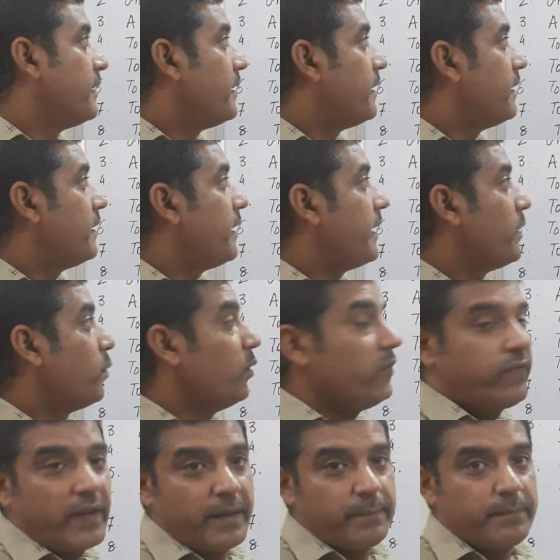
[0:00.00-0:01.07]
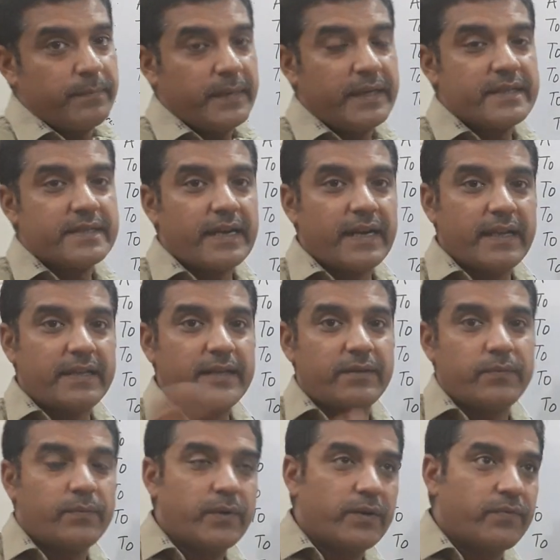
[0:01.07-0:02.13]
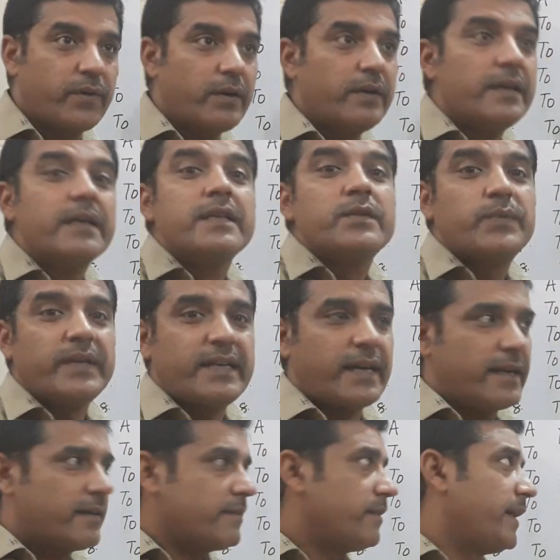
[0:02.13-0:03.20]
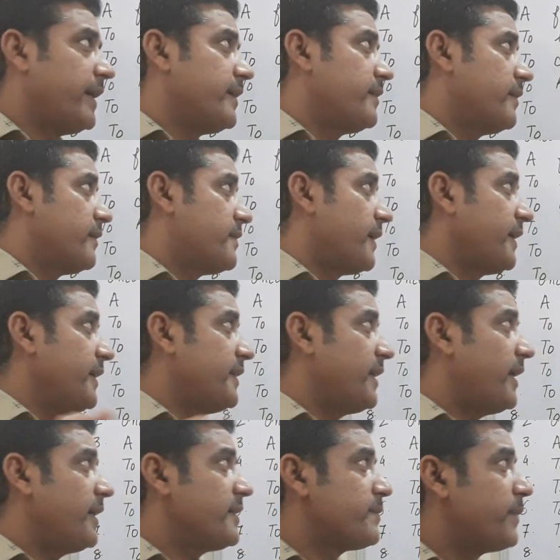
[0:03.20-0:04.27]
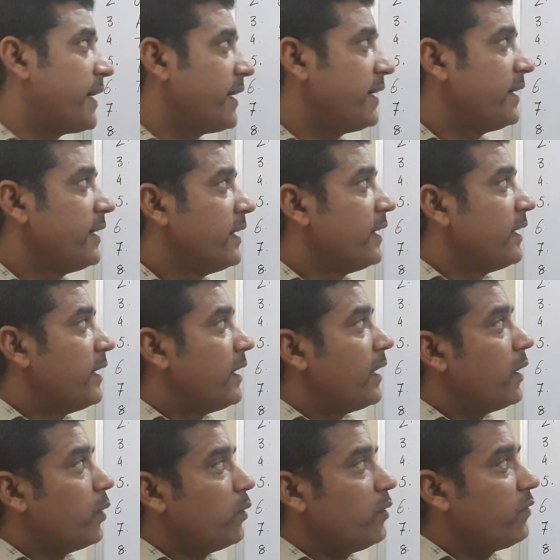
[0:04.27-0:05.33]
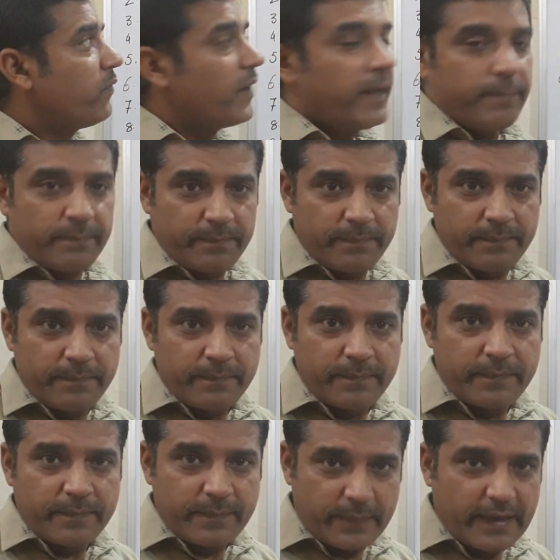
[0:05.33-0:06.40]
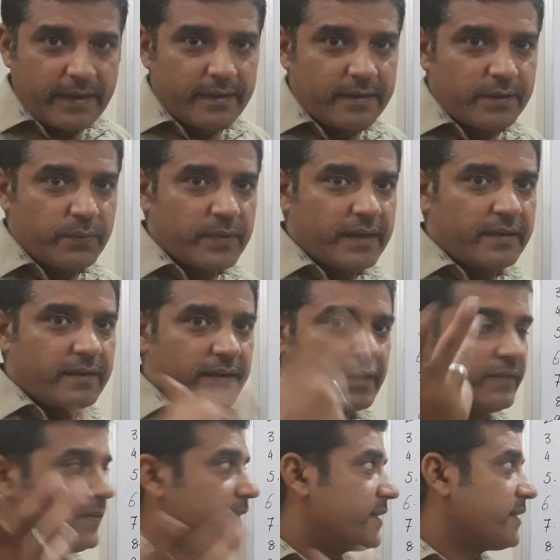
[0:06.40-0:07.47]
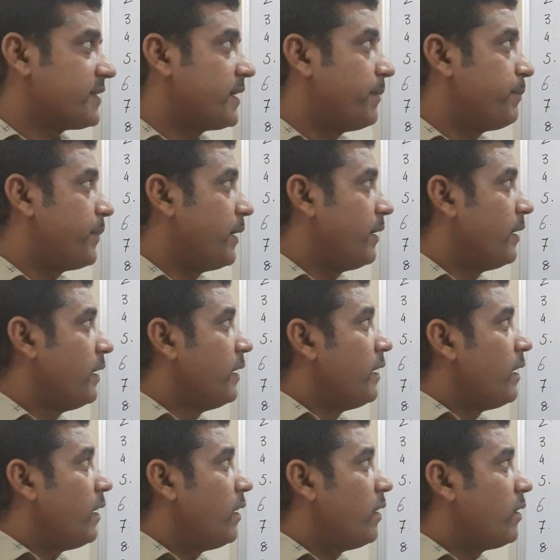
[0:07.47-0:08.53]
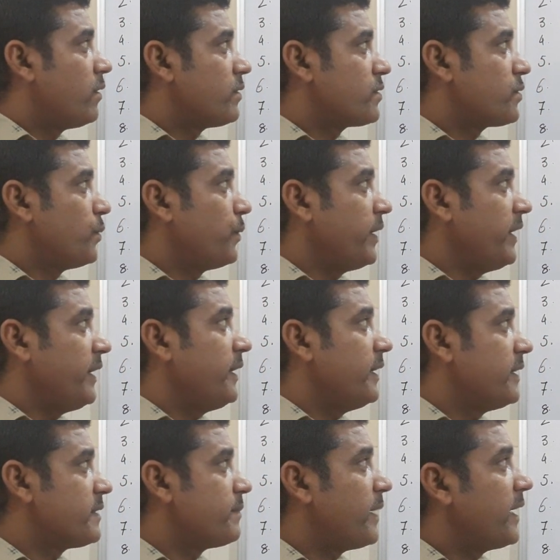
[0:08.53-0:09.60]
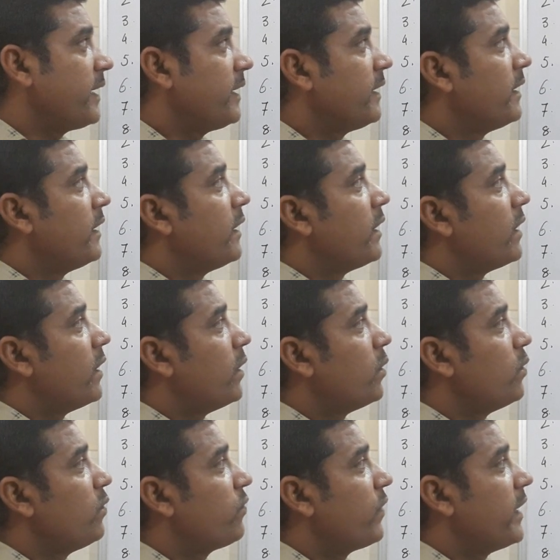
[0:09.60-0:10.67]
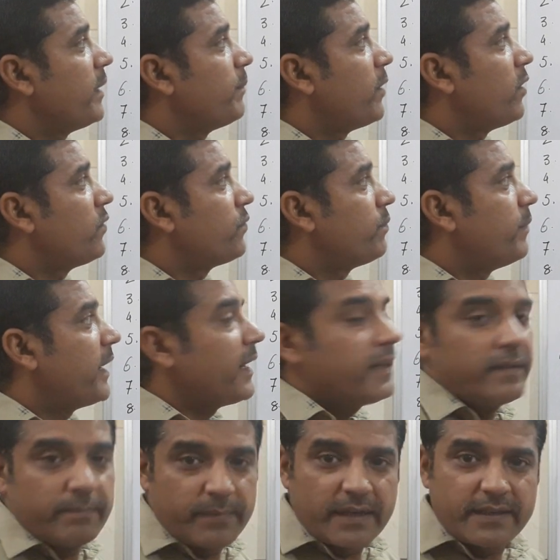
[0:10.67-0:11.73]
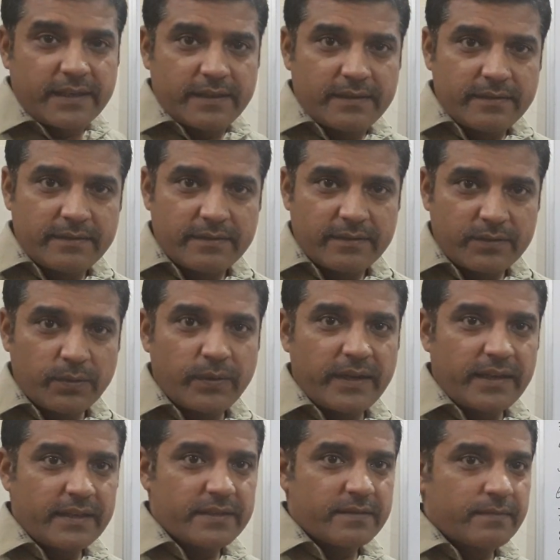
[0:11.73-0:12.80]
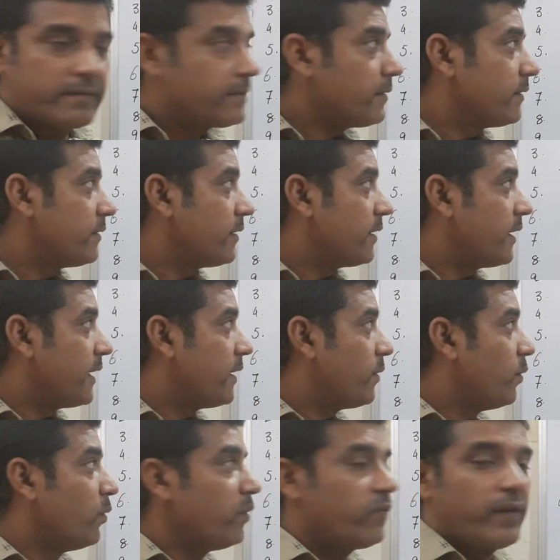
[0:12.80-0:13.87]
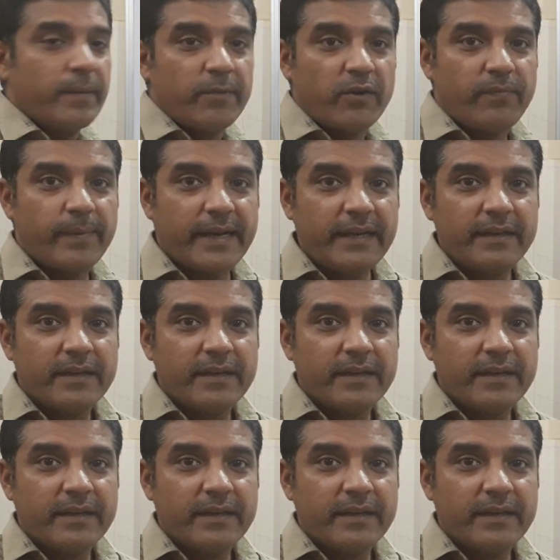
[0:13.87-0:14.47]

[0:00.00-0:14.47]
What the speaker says: An old flame is another word for sweetheart. Like Sangeeta is my old flame. Right? You can give this example. Or Sony is my old flame of my brother. Sonia is an old flame of my